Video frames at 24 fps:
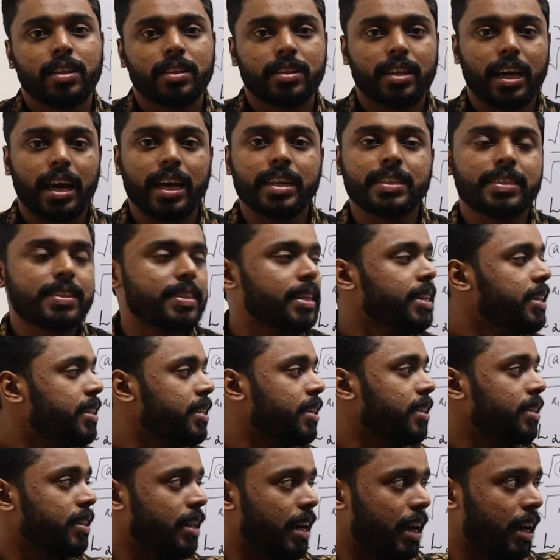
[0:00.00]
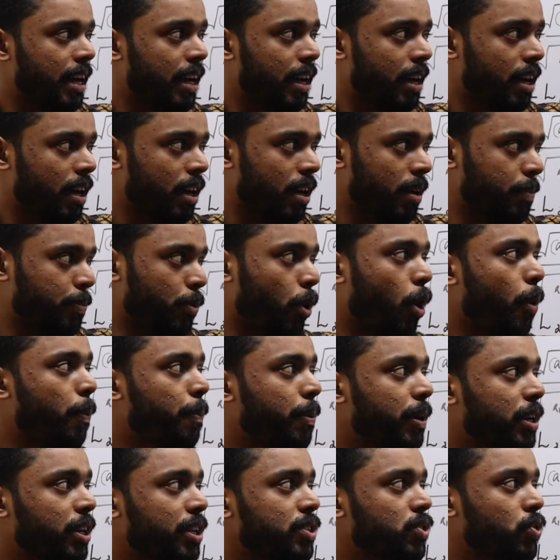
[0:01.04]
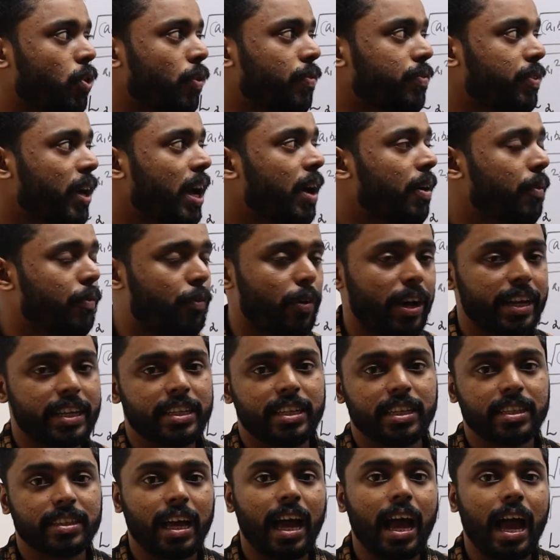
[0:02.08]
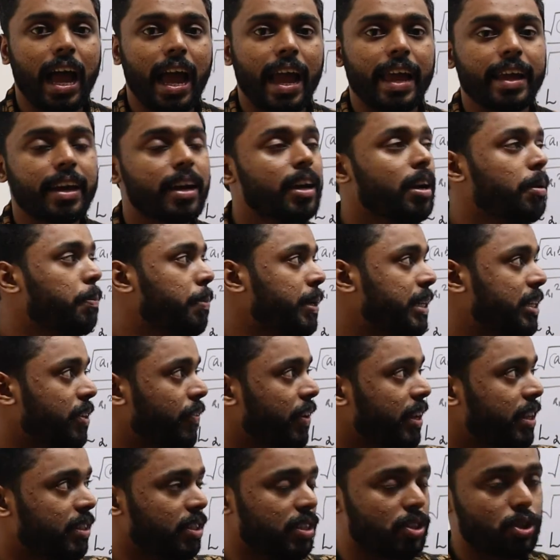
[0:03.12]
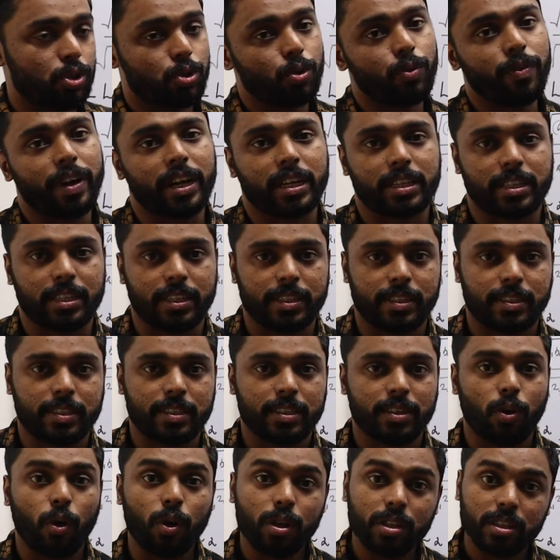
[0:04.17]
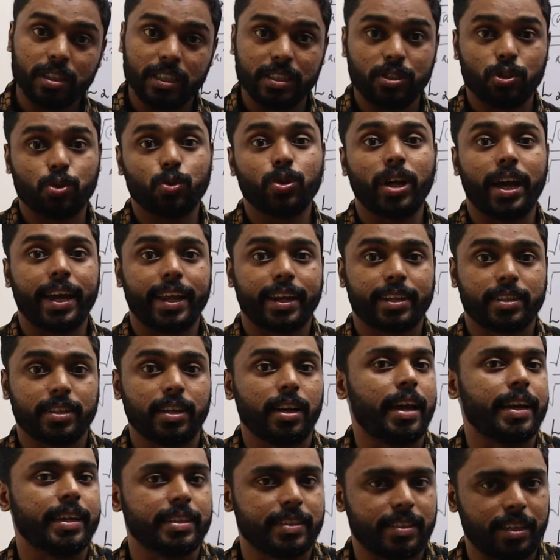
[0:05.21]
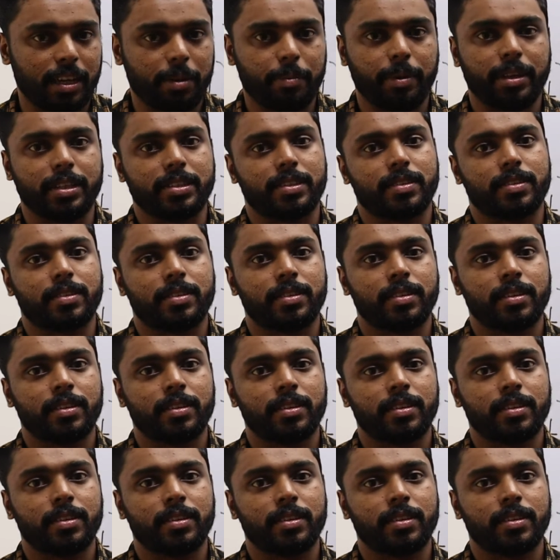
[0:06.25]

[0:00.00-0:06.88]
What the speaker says: That's it, the properties of the finding the angle between these two vectors or these two directed line segments.